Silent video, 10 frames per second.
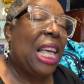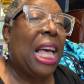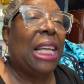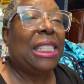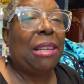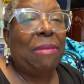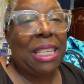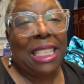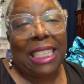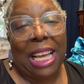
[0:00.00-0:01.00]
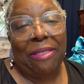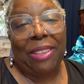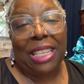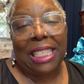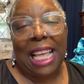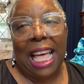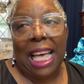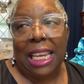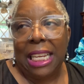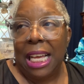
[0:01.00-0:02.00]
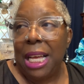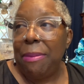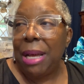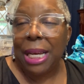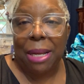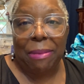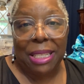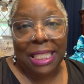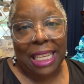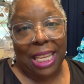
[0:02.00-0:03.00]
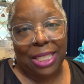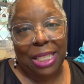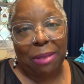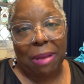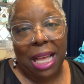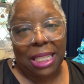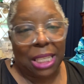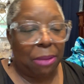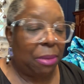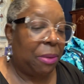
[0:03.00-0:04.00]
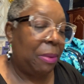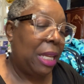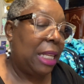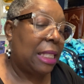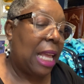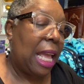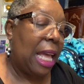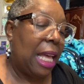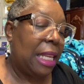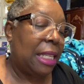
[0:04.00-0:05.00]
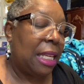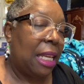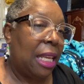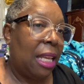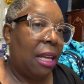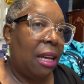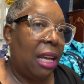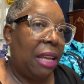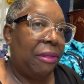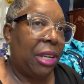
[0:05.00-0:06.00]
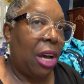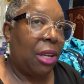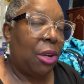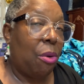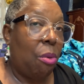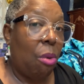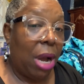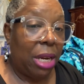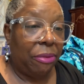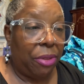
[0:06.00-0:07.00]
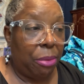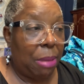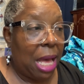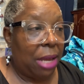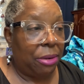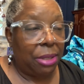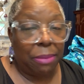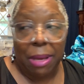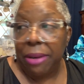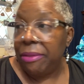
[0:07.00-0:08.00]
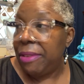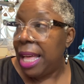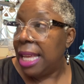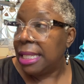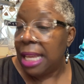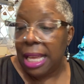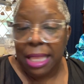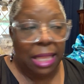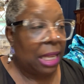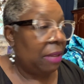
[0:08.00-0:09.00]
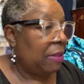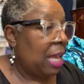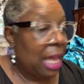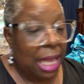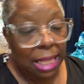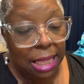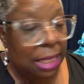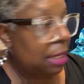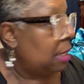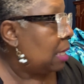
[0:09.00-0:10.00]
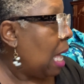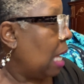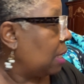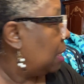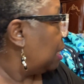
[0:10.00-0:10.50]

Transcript: Something Delightful has had a couple of sales these past couple of weeks, and I have gotten quite a few patterns. Matter of fact, I think if I add this stack to the